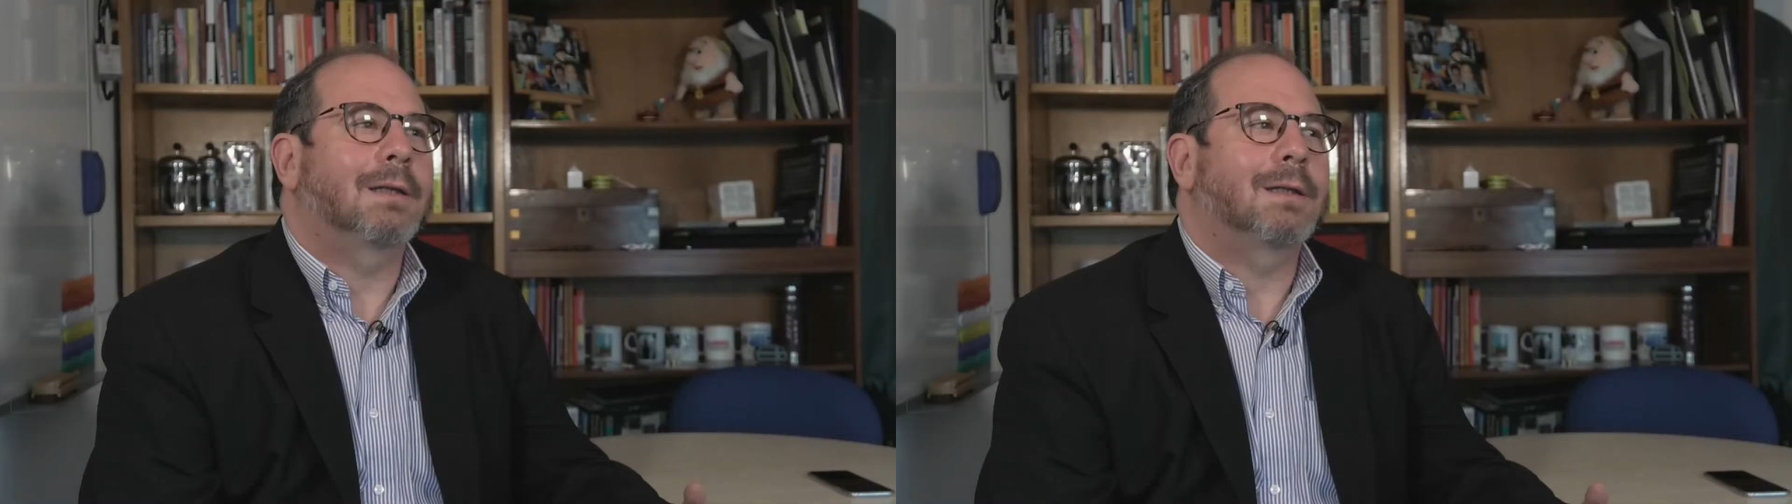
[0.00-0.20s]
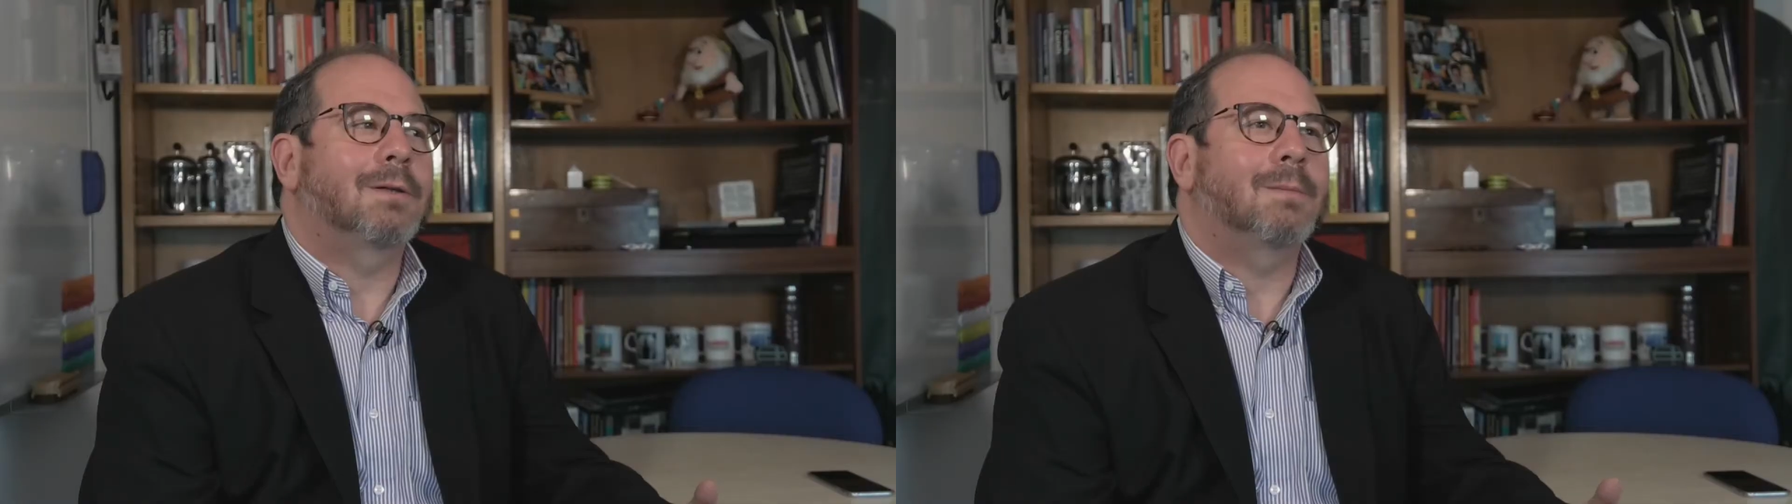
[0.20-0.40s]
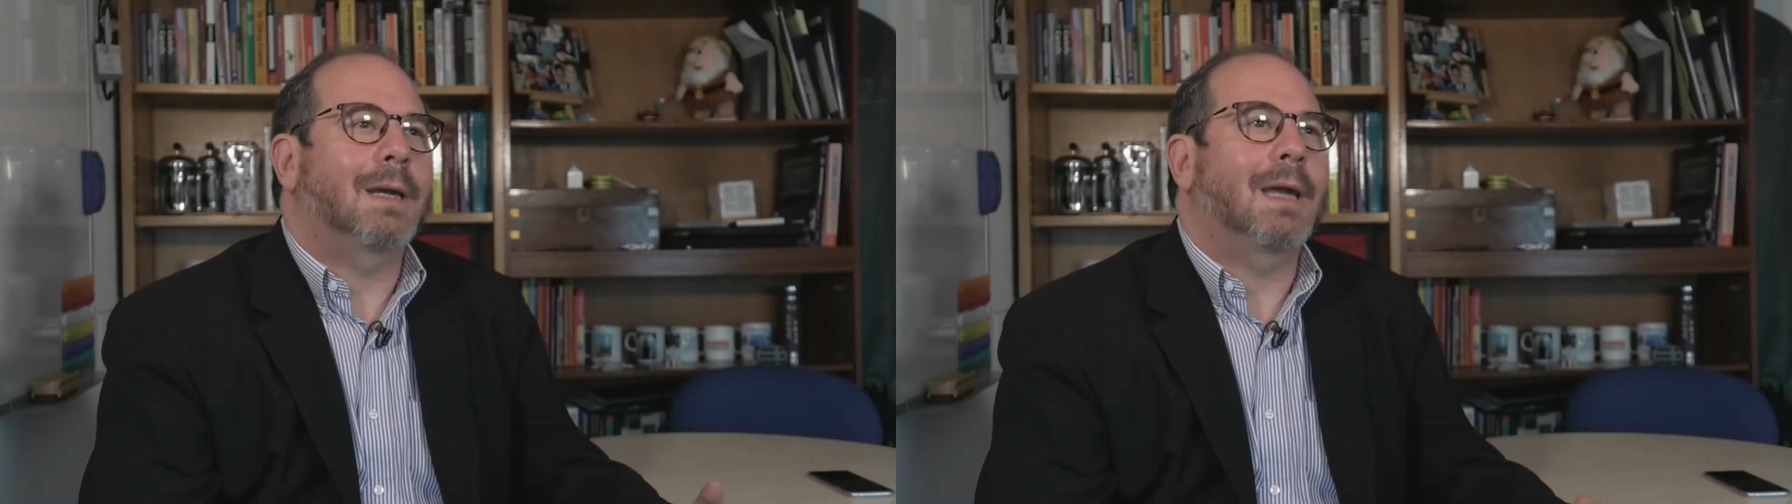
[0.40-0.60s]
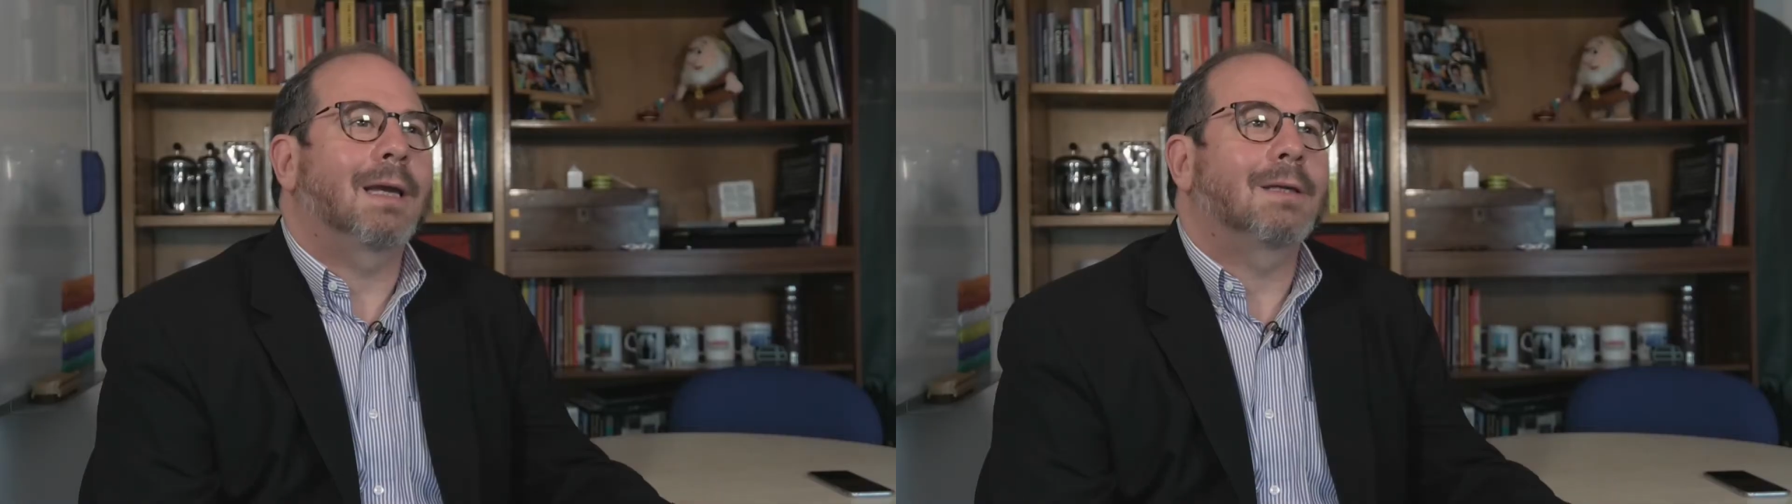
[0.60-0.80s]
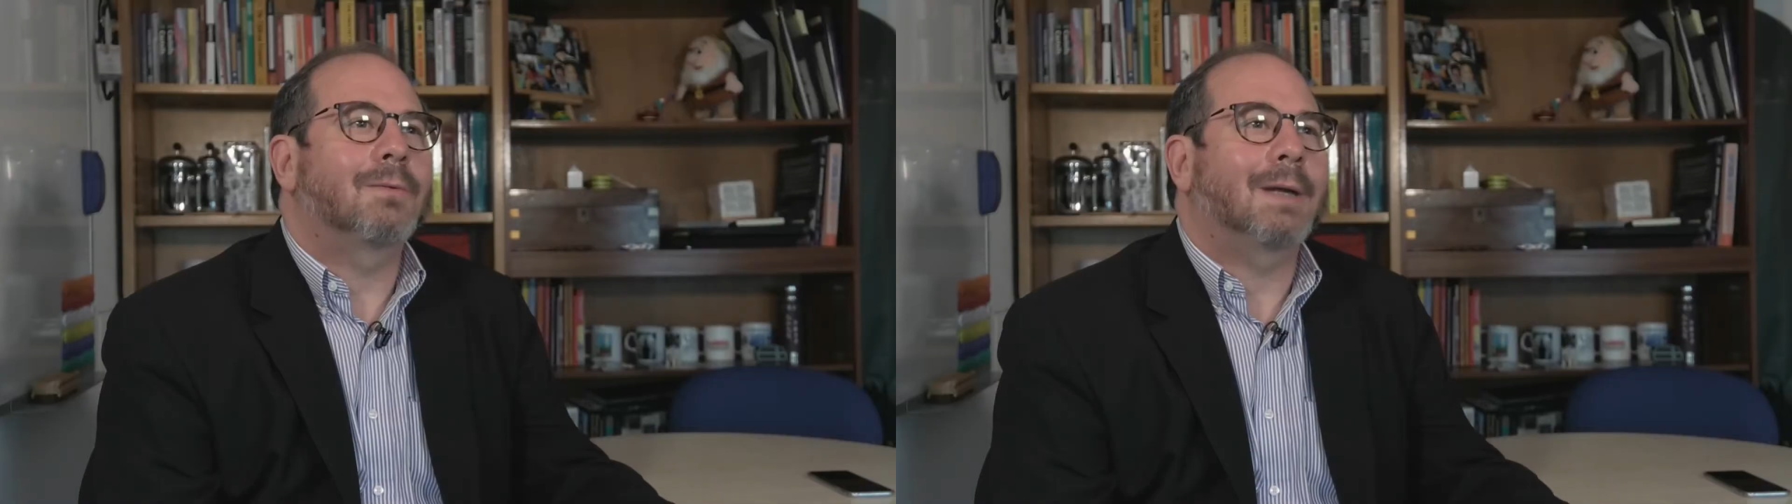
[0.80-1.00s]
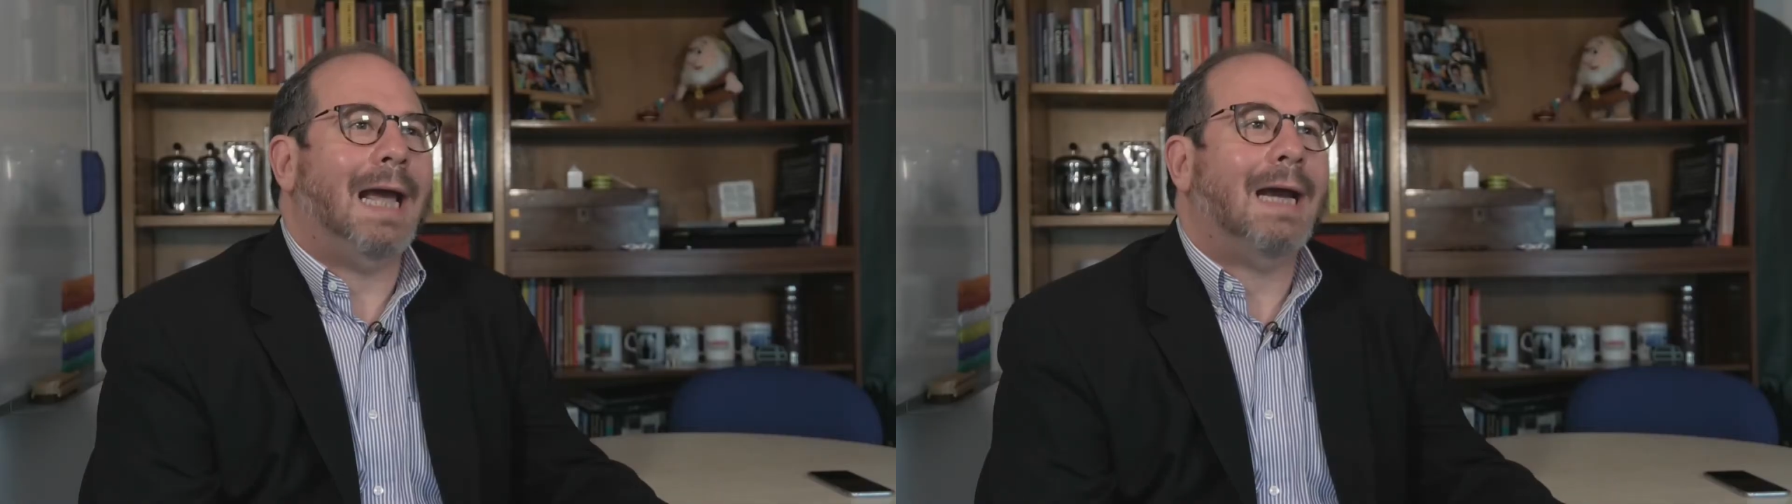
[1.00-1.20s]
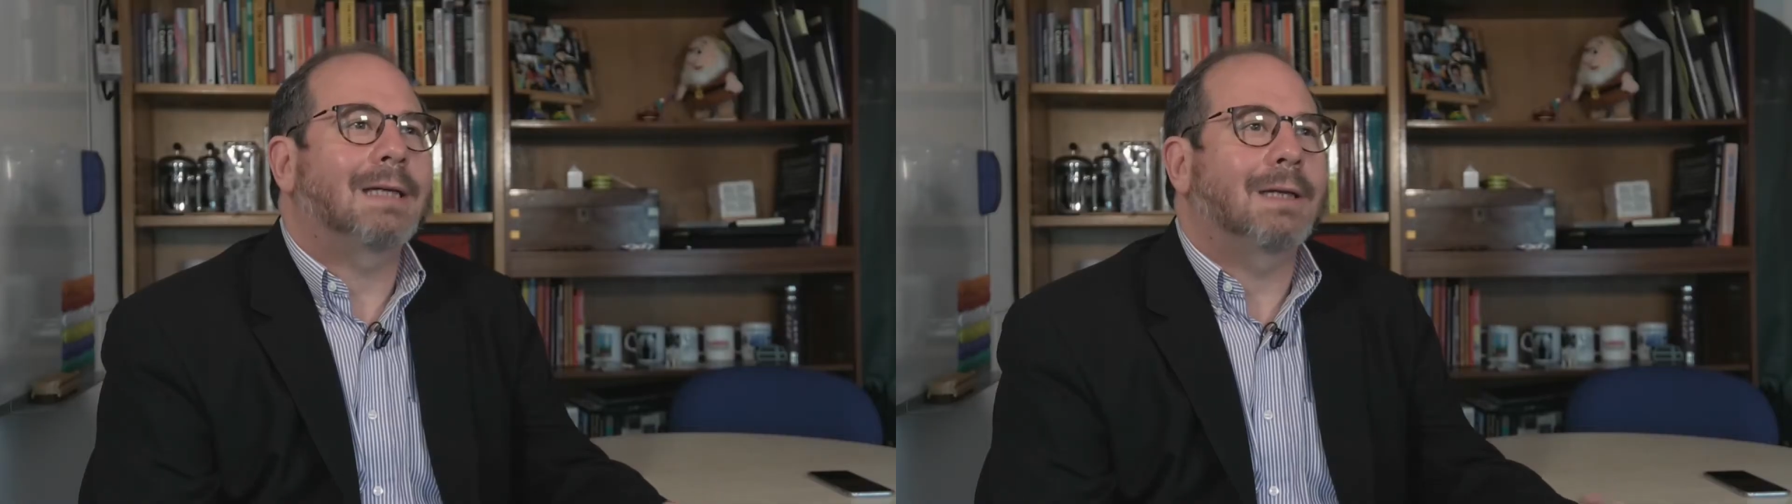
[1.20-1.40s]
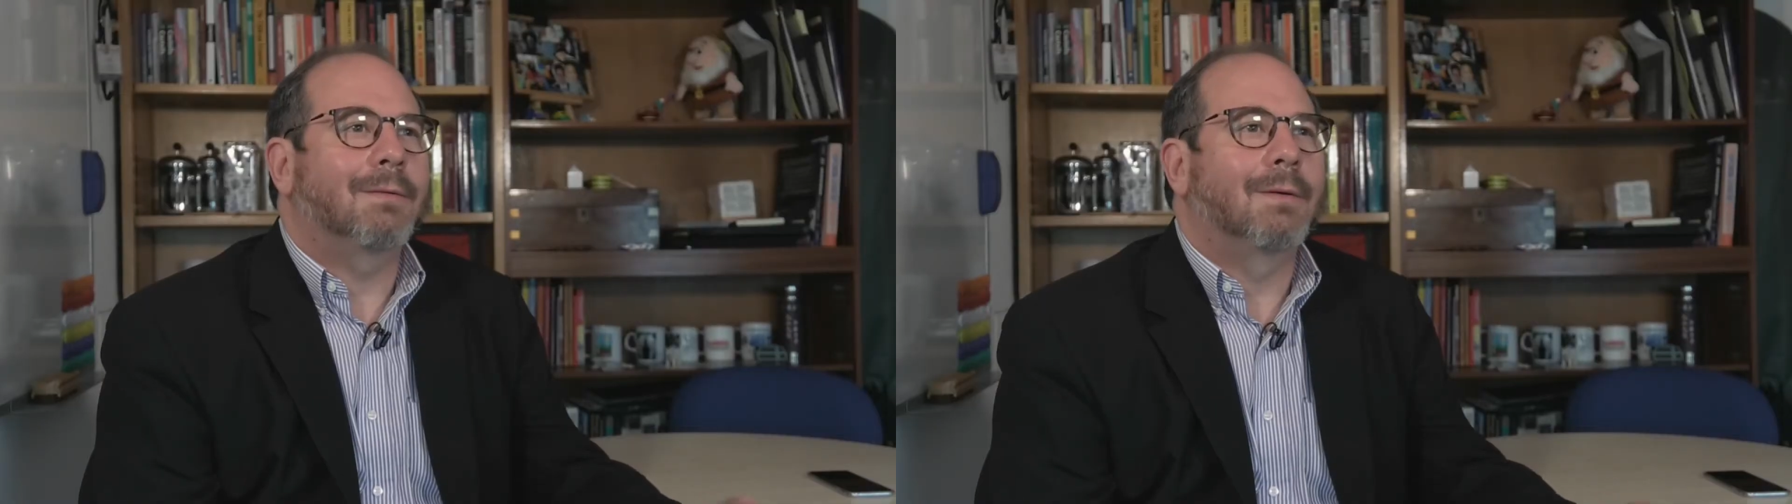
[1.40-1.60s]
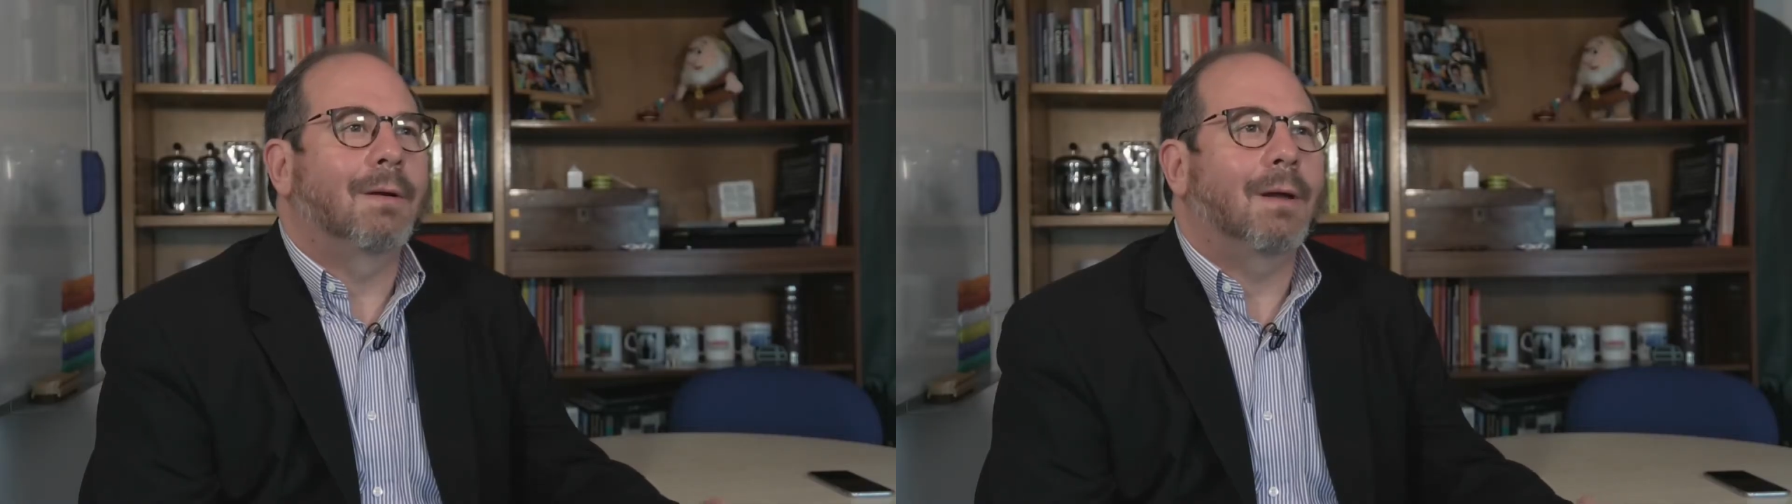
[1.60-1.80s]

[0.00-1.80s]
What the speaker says: decision-making is reactive